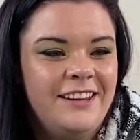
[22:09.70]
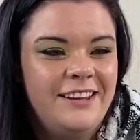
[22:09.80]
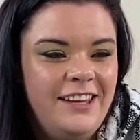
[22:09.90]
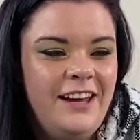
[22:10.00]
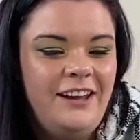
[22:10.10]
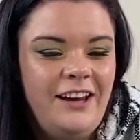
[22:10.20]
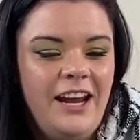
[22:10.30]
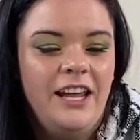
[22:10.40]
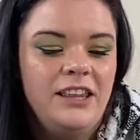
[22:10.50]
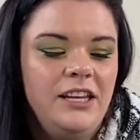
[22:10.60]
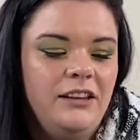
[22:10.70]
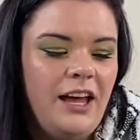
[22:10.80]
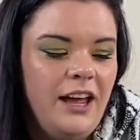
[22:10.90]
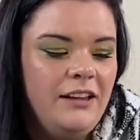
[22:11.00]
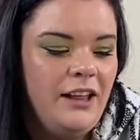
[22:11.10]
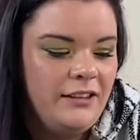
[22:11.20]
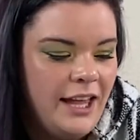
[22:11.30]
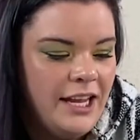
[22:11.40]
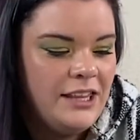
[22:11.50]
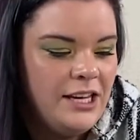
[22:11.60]
Yeah, and I think I
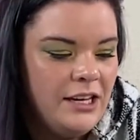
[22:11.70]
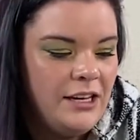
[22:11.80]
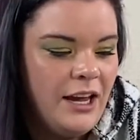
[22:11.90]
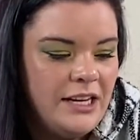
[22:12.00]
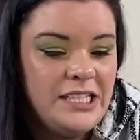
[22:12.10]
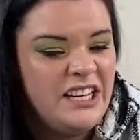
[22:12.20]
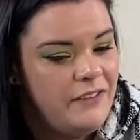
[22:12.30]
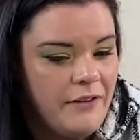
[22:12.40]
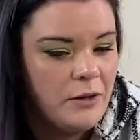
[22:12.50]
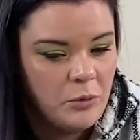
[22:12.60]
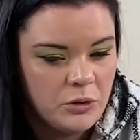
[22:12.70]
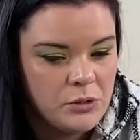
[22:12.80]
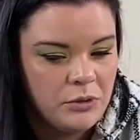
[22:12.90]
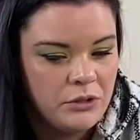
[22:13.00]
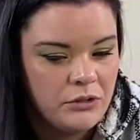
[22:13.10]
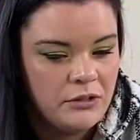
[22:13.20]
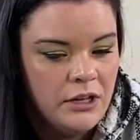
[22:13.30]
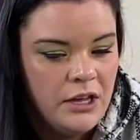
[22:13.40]
like the idea of having multiple